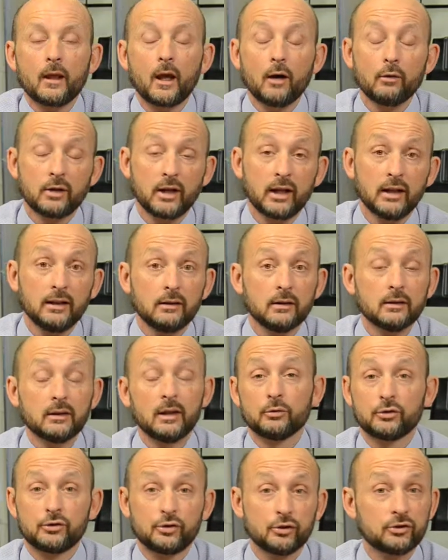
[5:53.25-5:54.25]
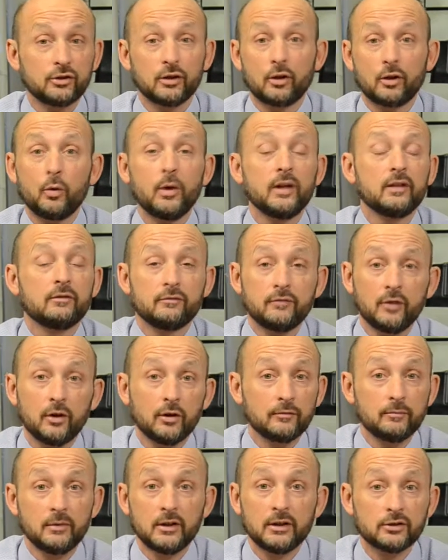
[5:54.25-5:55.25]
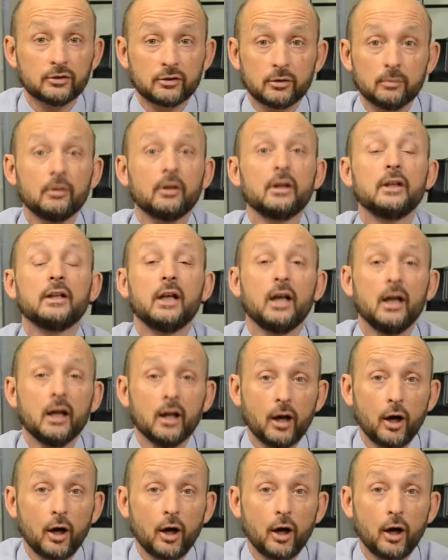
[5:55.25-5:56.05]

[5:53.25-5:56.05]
Okay, that was just a quick five minute summary.